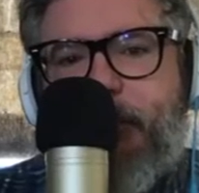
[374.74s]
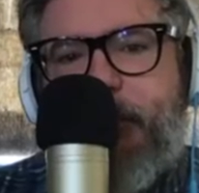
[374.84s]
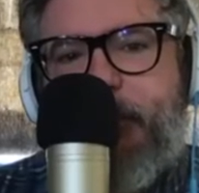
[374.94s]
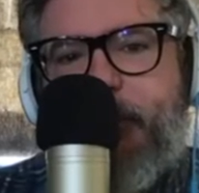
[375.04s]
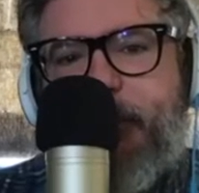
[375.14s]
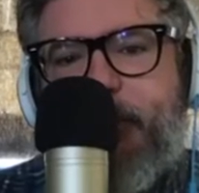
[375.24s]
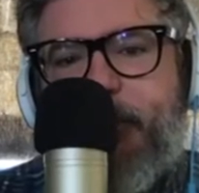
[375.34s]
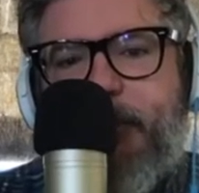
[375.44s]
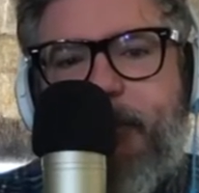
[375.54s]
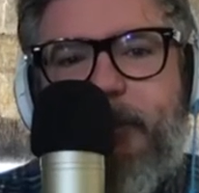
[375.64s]

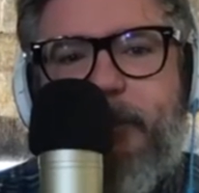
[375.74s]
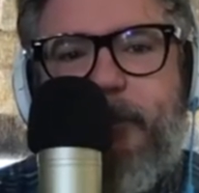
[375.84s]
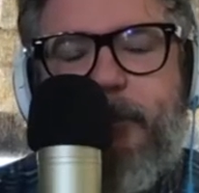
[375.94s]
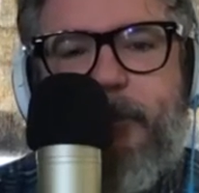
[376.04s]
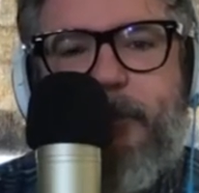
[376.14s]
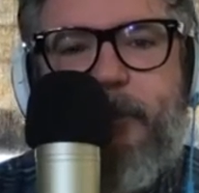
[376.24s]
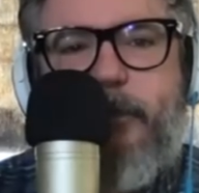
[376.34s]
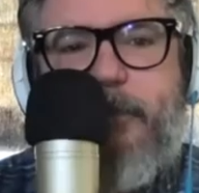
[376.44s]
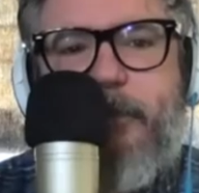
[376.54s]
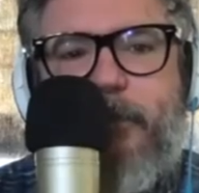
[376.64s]

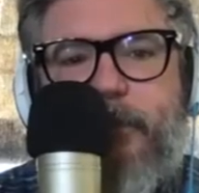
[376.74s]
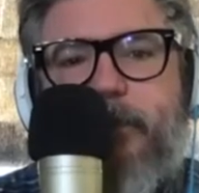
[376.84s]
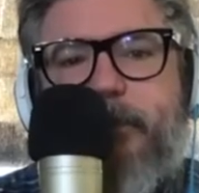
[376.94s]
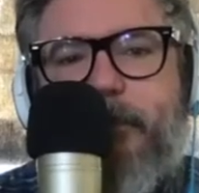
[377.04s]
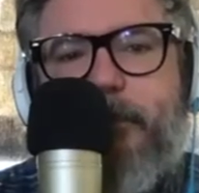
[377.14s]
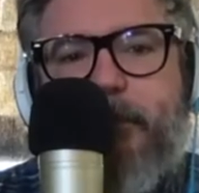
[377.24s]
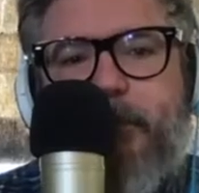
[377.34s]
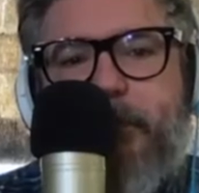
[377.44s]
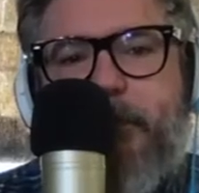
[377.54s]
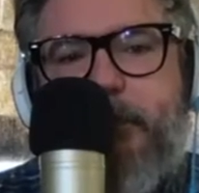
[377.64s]

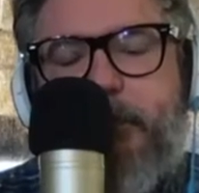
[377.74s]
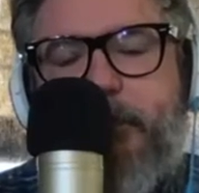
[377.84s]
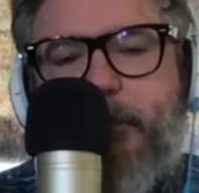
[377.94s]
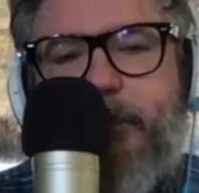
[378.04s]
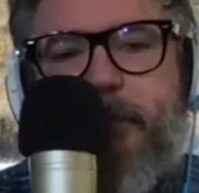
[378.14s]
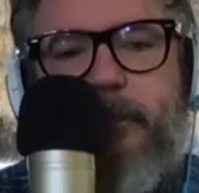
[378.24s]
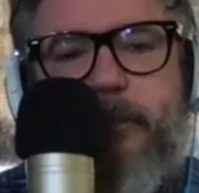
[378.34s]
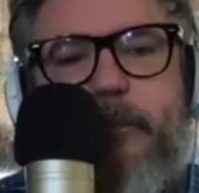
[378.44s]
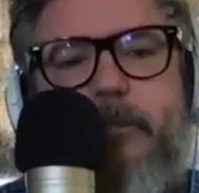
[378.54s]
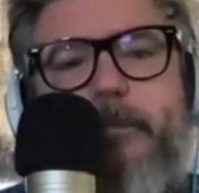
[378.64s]

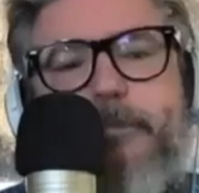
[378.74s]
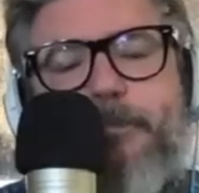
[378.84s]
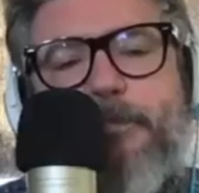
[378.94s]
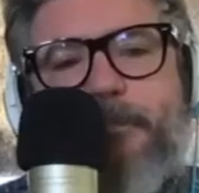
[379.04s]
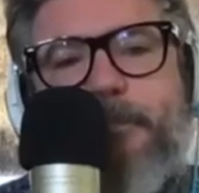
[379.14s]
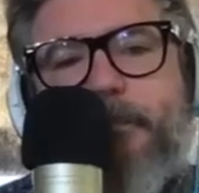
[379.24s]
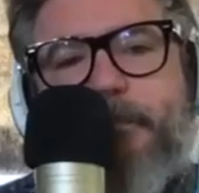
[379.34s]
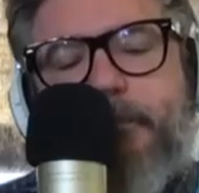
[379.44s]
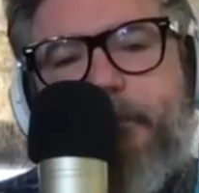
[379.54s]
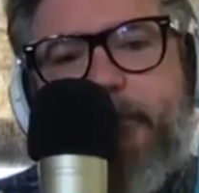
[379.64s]

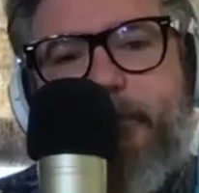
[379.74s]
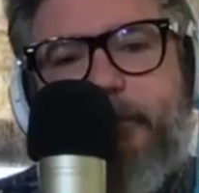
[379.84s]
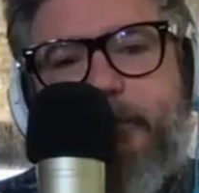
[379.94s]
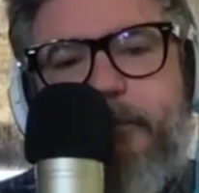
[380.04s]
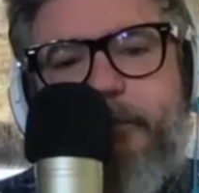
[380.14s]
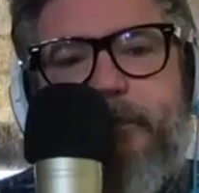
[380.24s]
The person shown says nothing.